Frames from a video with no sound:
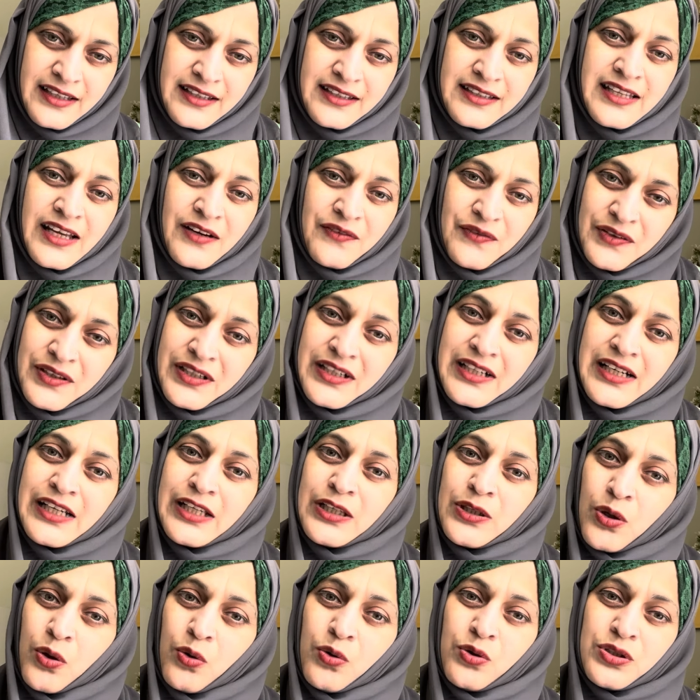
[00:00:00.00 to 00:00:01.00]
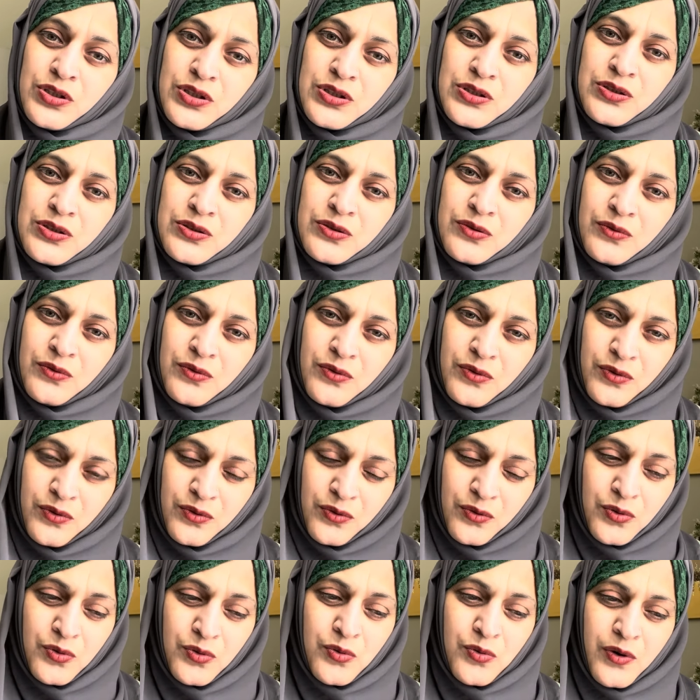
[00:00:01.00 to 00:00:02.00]
definitely those
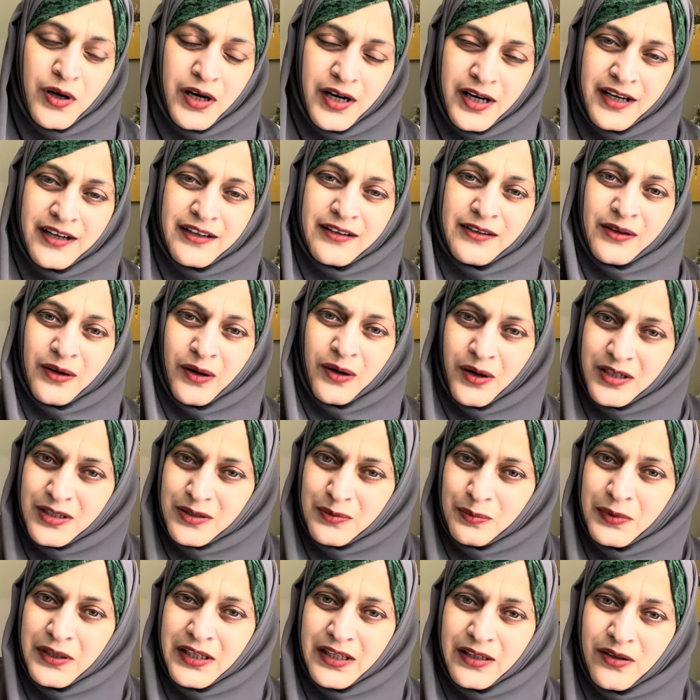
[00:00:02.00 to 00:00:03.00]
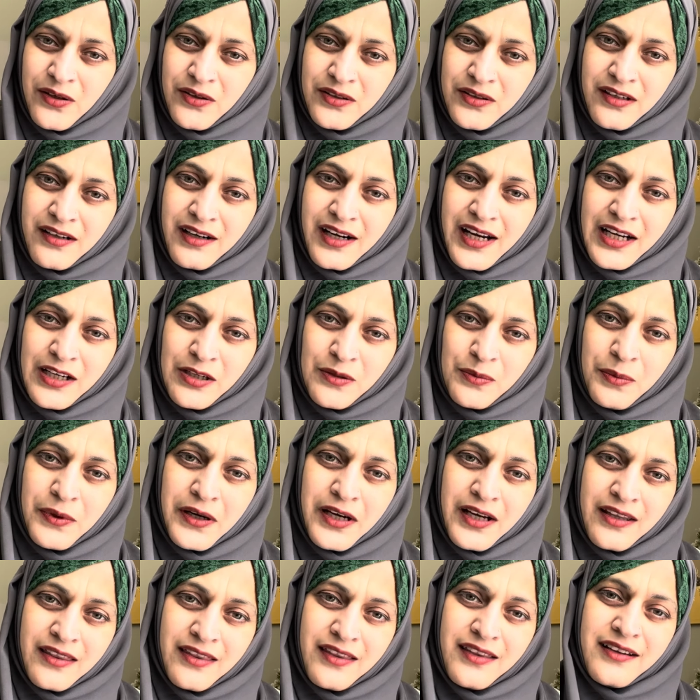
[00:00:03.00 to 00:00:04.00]
who are not being on the right
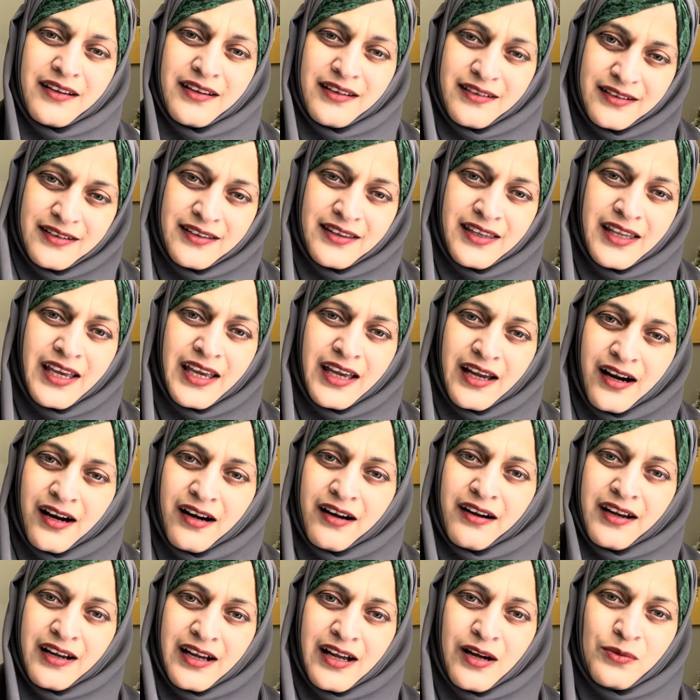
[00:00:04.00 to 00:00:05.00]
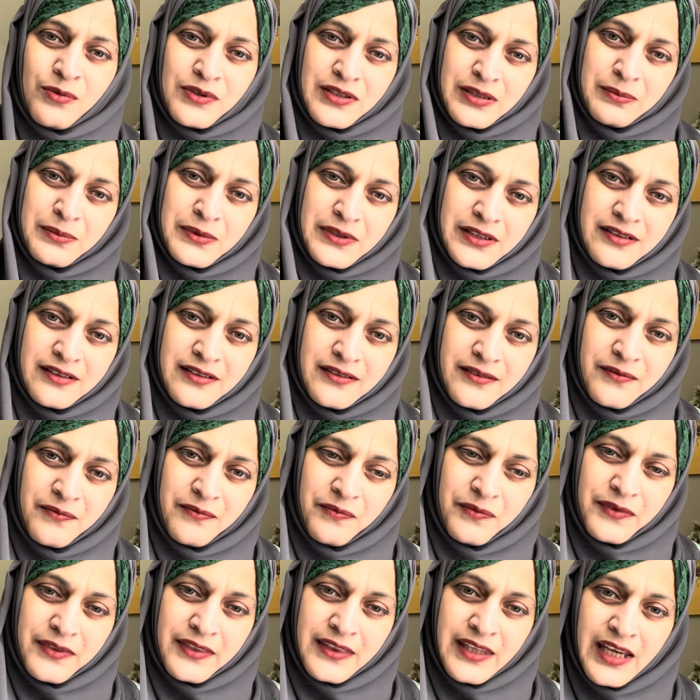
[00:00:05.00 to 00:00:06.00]
path, they are accountable.
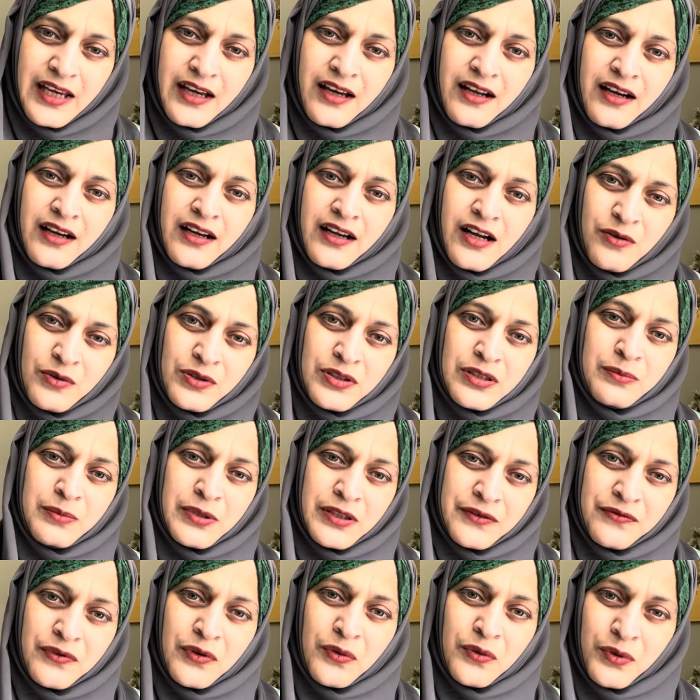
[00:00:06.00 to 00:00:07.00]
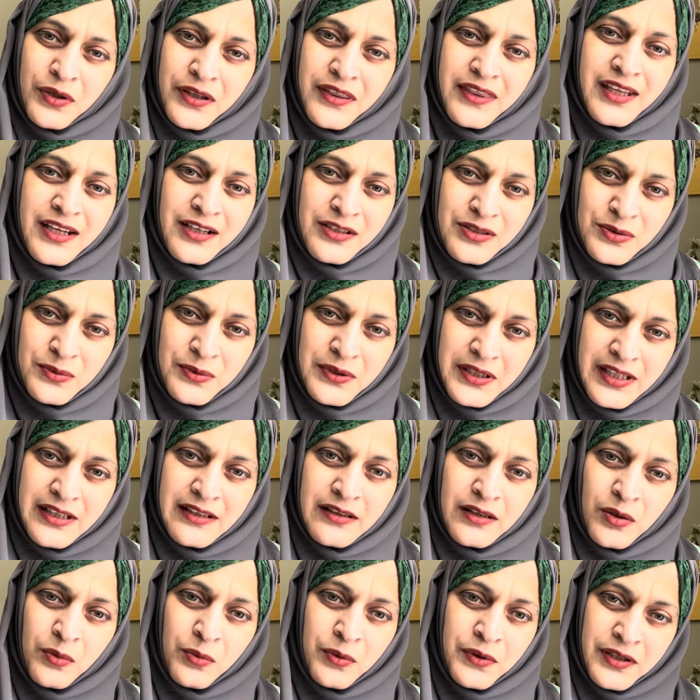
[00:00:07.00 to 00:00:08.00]
They are accountable for what they are doing in
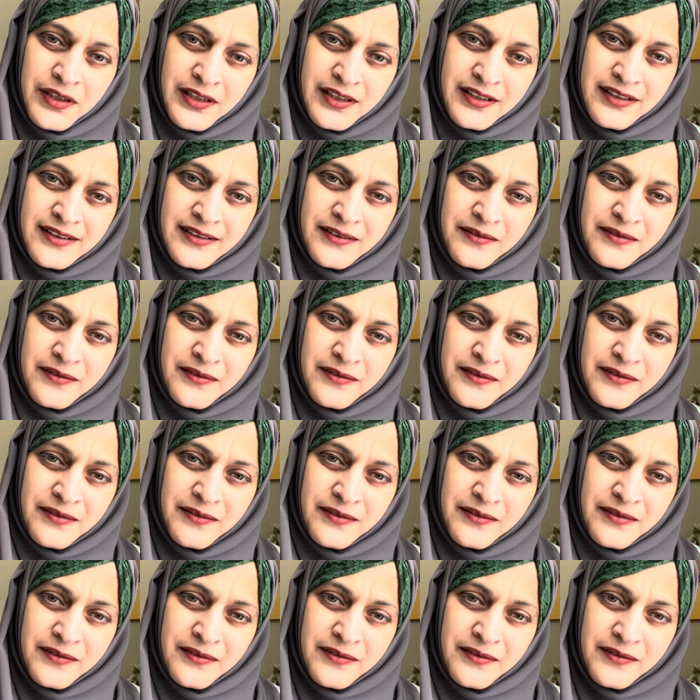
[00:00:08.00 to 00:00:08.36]
the world.